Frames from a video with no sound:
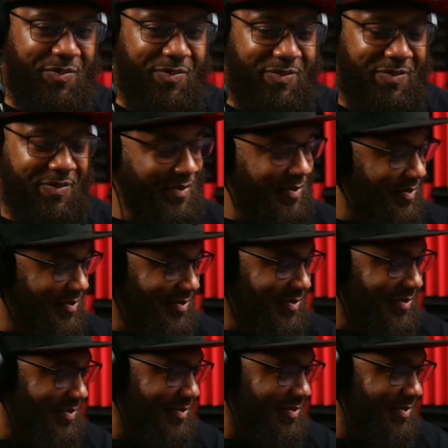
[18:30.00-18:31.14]

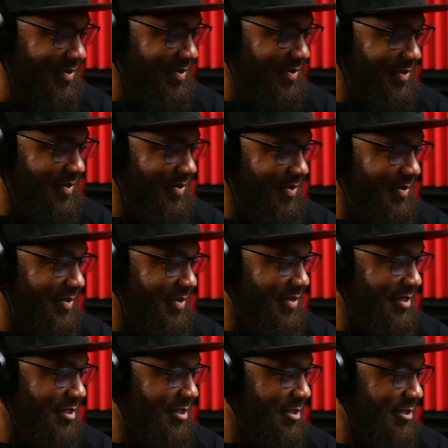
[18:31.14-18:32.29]

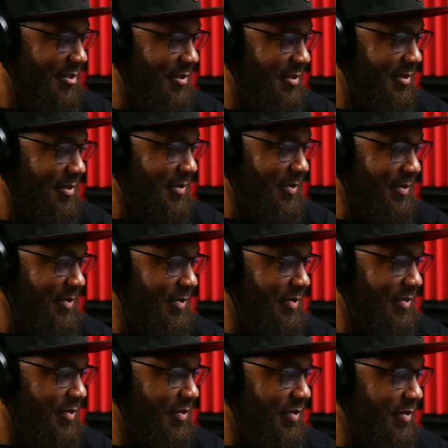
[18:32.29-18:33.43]

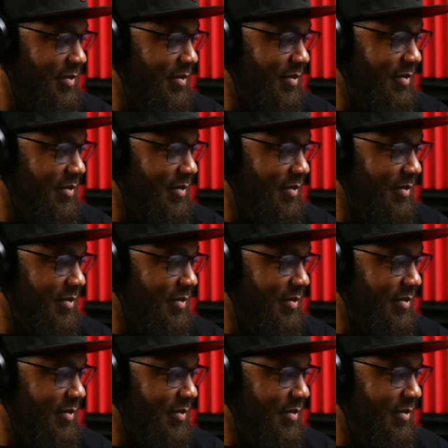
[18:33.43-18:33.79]
This person isn't speaking.